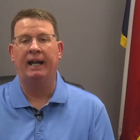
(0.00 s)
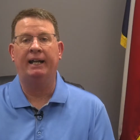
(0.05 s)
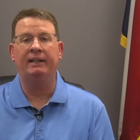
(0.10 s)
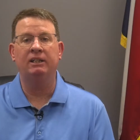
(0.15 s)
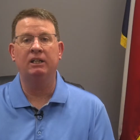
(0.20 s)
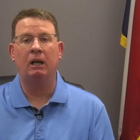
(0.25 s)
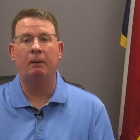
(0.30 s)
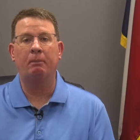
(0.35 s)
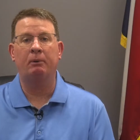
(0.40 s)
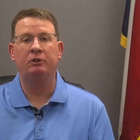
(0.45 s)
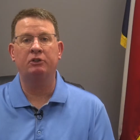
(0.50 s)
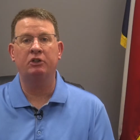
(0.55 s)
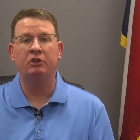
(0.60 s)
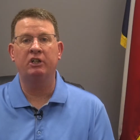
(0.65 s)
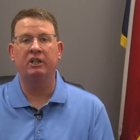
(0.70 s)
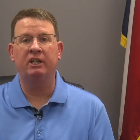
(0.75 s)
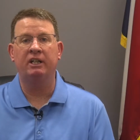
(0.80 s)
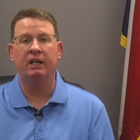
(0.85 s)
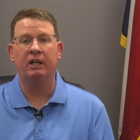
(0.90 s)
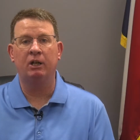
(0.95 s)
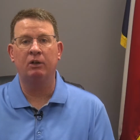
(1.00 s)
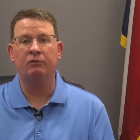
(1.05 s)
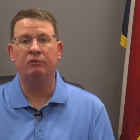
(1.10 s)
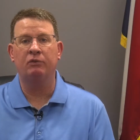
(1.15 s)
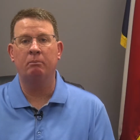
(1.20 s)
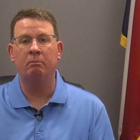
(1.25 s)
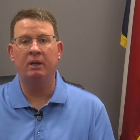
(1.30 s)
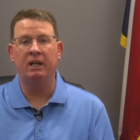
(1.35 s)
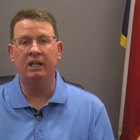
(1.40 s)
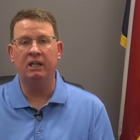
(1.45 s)
had the opportunity to hear
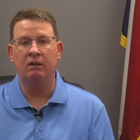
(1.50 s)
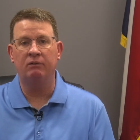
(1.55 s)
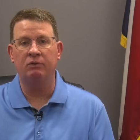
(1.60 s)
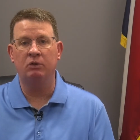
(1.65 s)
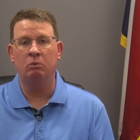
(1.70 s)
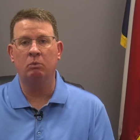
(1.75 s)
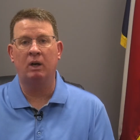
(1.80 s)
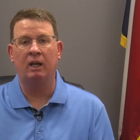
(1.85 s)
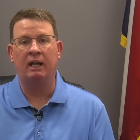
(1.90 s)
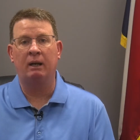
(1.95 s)
from many of you while